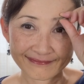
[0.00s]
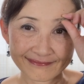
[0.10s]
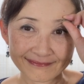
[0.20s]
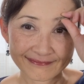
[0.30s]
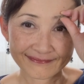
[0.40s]

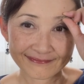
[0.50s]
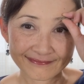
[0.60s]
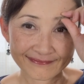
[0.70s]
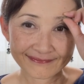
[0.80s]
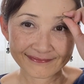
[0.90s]

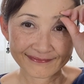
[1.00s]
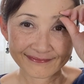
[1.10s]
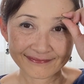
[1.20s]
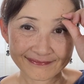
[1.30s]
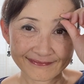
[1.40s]

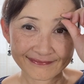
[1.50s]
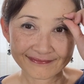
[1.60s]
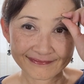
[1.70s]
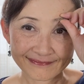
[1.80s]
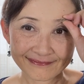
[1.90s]

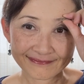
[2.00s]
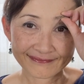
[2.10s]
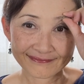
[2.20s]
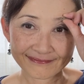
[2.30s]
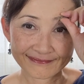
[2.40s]

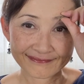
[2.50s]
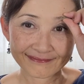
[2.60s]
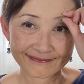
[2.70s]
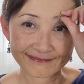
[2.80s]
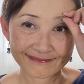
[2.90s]

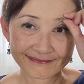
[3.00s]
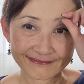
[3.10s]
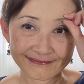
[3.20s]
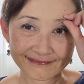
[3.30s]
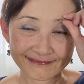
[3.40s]

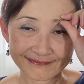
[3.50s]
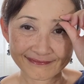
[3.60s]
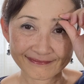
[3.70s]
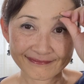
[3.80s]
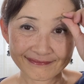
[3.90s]

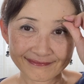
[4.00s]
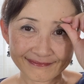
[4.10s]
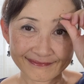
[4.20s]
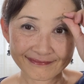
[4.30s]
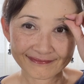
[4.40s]

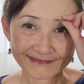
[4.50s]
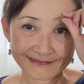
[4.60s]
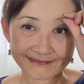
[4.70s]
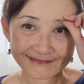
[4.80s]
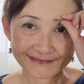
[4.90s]

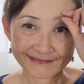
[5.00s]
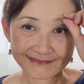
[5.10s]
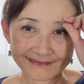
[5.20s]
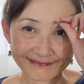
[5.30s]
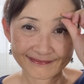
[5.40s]

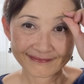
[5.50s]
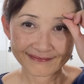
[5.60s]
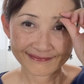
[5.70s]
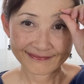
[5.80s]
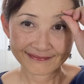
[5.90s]

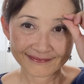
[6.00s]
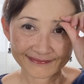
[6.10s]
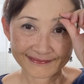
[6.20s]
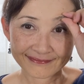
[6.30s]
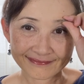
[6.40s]

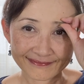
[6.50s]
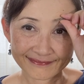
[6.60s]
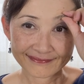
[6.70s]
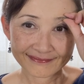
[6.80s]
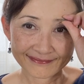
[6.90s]

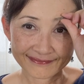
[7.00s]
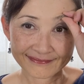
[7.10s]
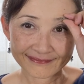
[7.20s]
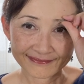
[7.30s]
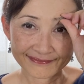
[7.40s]

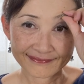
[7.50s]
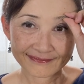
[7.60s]
Nobody speaks.